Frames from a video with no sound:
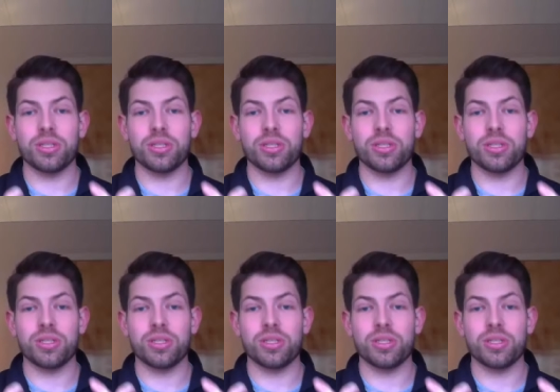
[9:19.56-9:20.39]

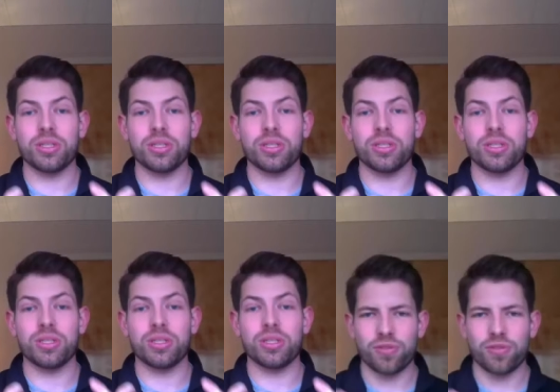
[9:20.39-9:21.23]
this
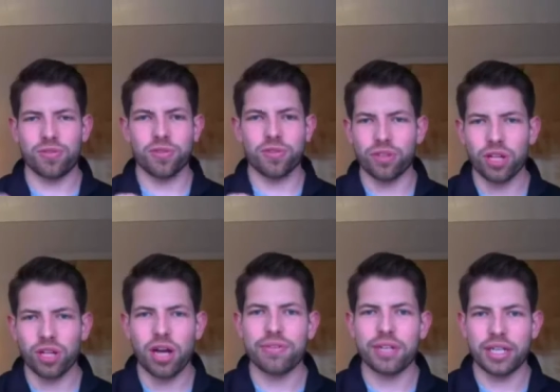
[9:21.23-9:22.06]
atmosphere of
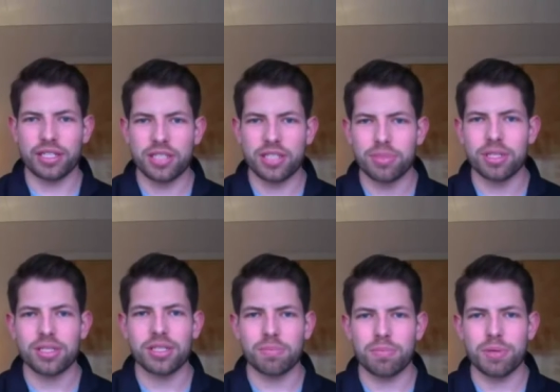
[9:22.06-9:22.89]
love and acceptance
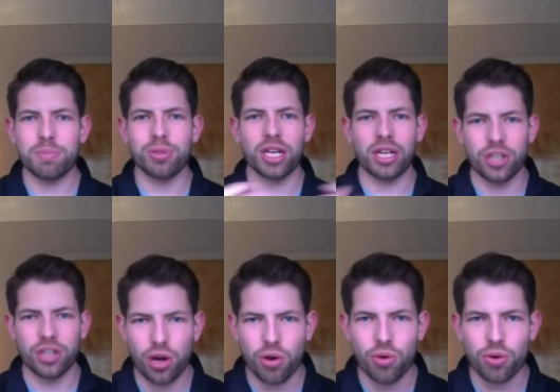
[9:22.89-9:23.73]
and people getting
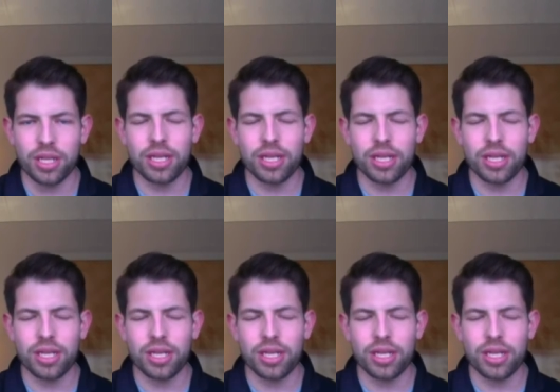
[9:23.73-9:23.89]
known